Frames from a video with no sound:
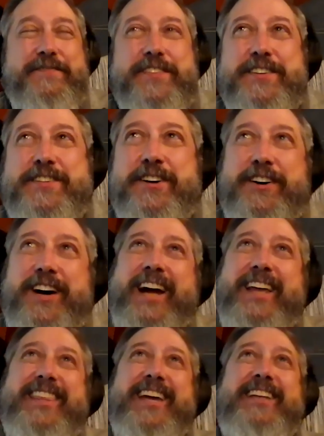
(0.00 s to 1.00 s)
So
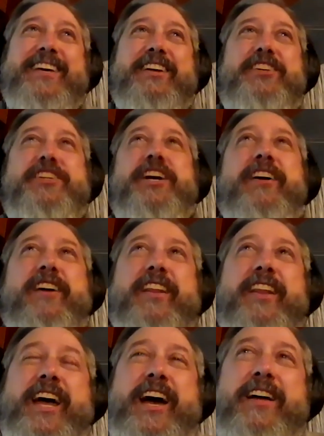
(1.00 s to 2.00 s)
I think that
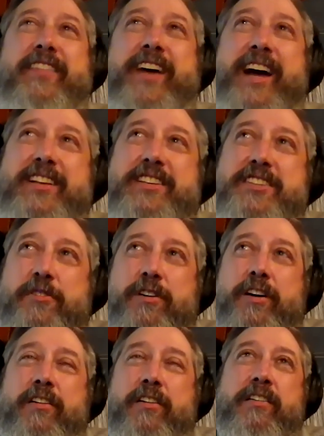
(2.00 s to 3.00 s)
sharing that
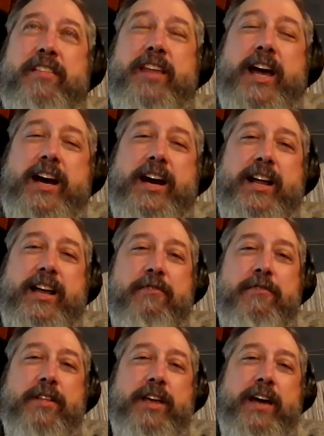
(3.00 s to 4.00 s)
story or that kind of,
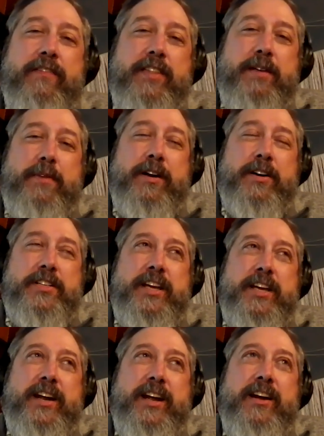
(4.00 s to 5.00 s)
and really having them
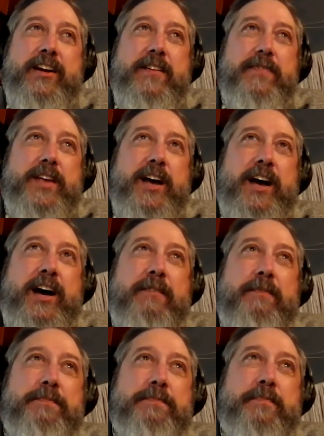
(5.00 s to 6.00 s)
understand it.
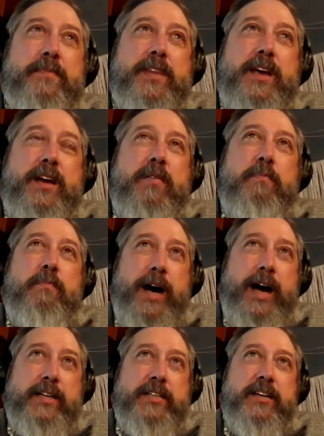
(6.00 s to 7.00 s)

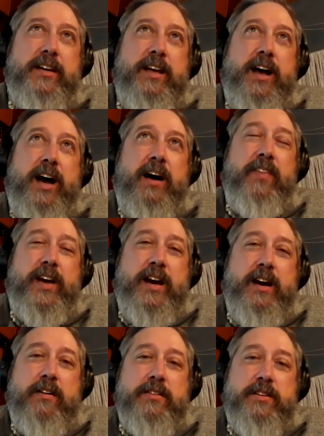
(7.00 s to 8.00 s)
But on the
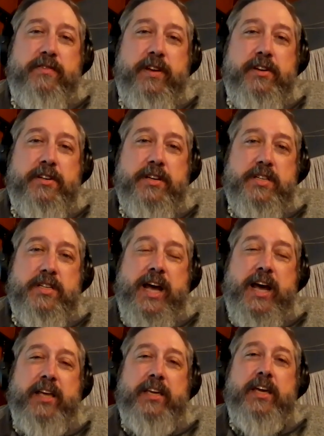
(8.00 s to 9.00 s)
conservation
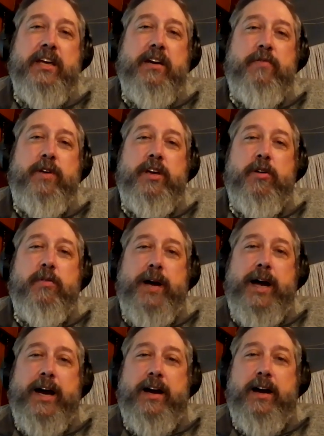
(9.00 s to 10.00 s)
side, again, if we go
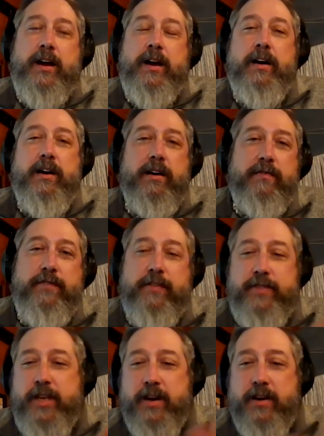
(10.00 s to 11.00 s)
back
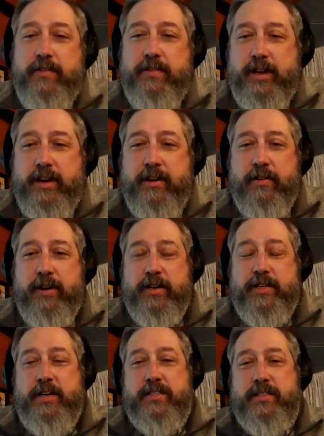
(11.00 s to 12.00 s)
150 years ago, or you
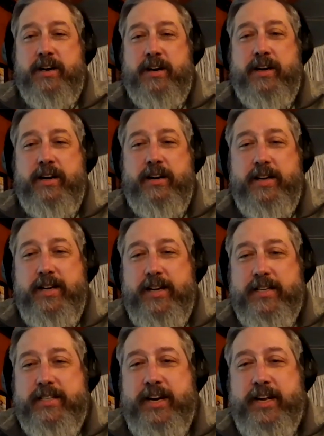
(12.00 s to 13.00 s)
start talking
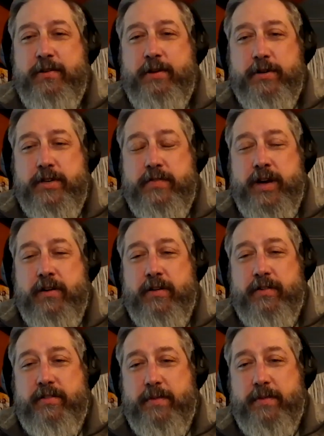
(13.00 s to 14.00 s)
Teddy
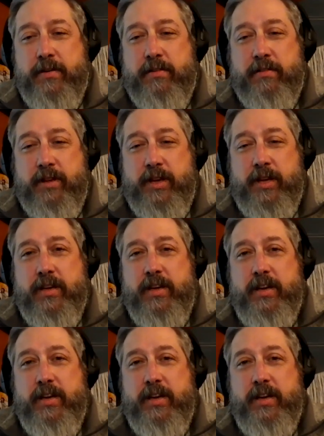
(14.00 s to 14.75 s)
Roosevelt, some of the early,